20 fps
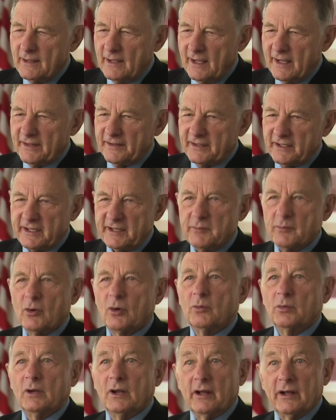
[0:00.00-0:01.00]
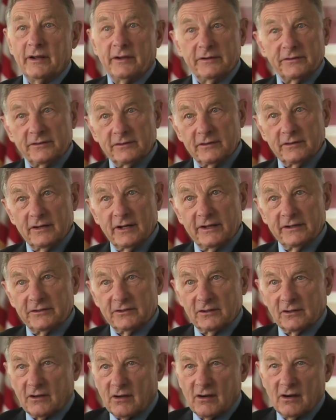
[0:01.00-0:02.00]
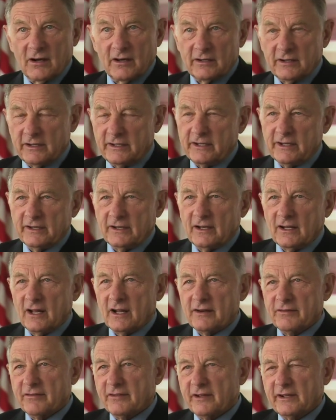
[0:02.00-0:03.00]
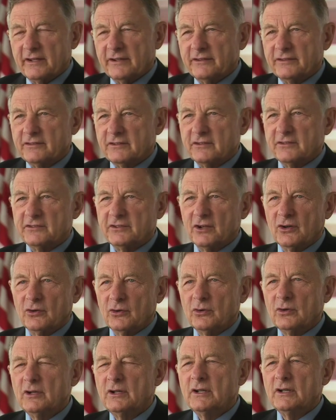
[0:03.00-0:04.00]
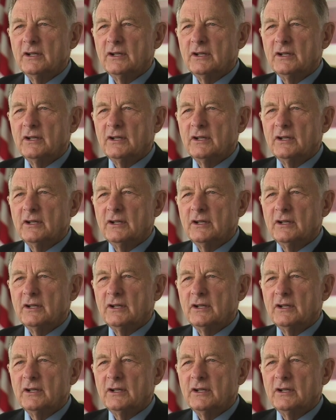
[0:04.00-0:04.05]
and that he mobilized the National Guard, and he did a lot of things to show,